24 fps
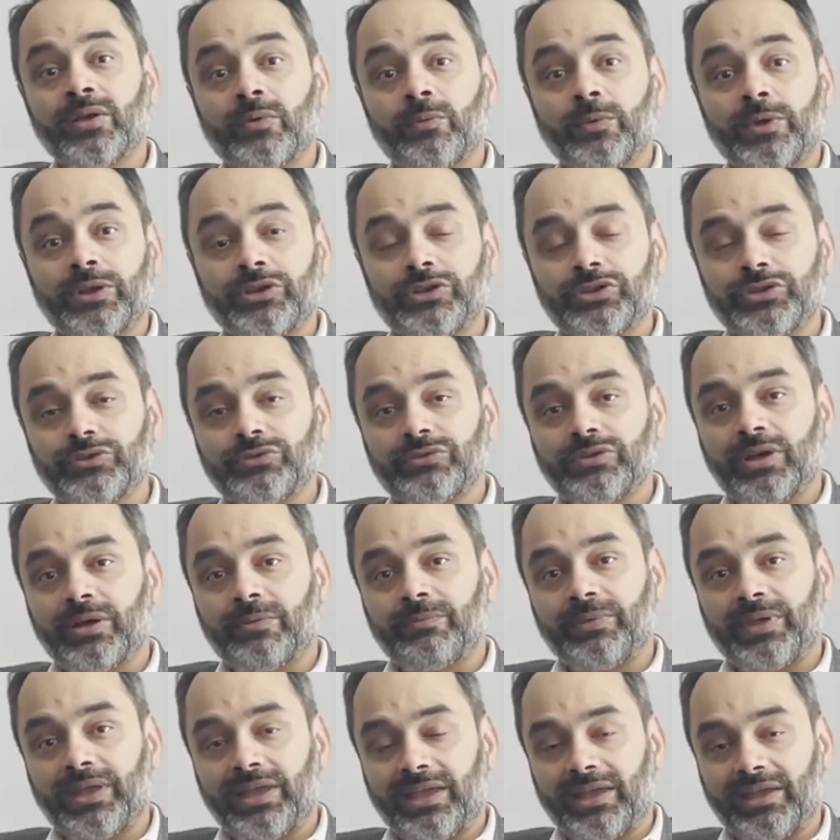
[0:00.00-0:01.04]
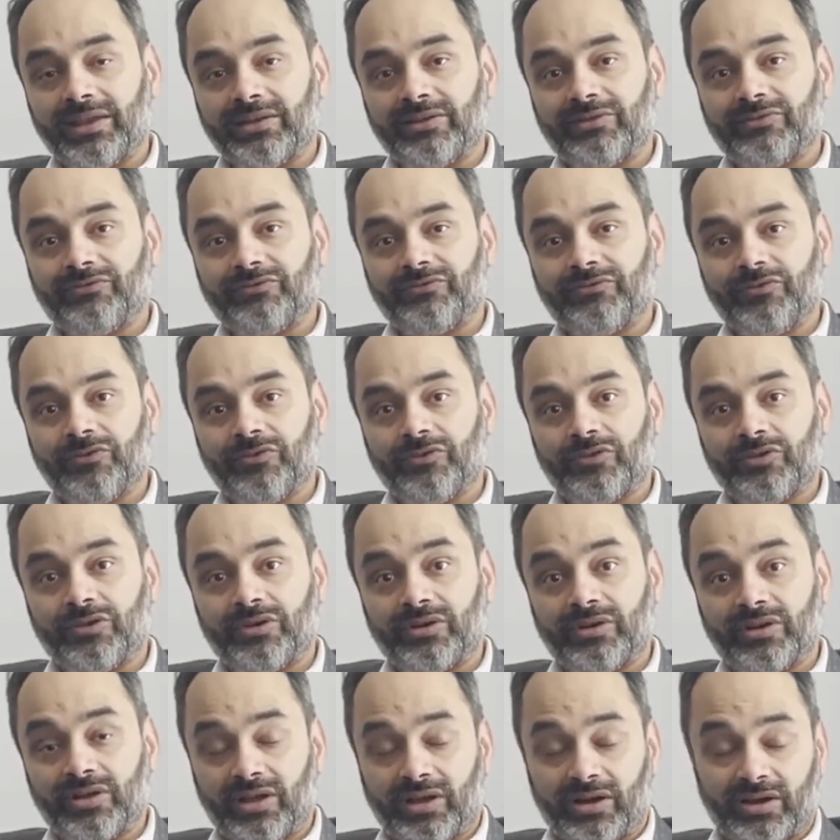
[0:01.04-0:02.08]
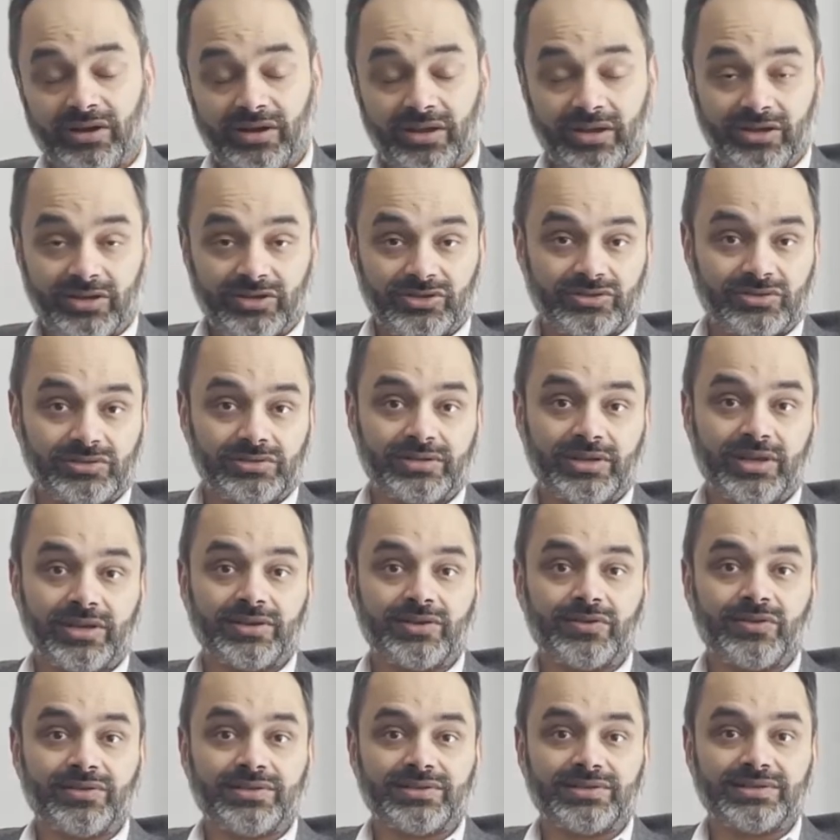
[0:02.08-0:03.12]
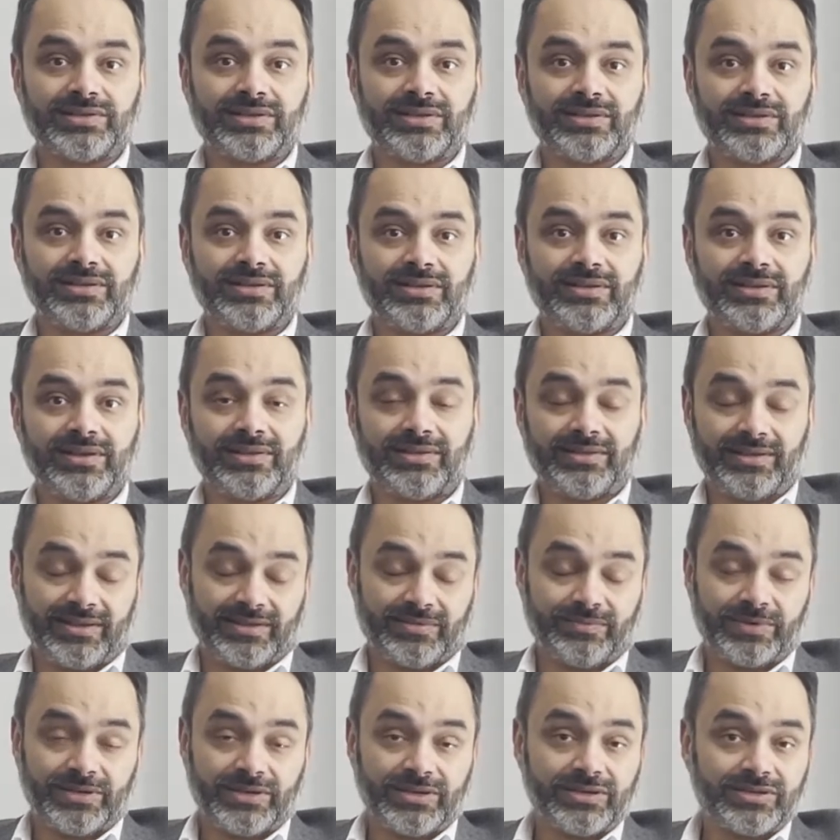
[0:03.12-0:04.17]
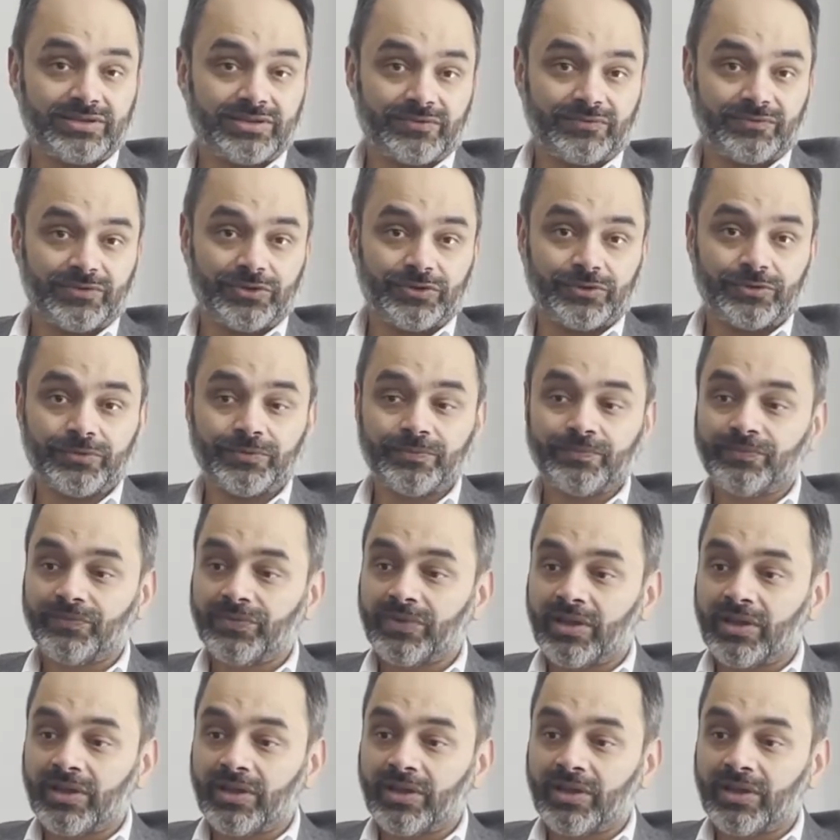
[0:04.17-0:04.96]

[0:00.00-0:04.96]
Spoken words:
When you do come in for our initial diagnostic assessment interview,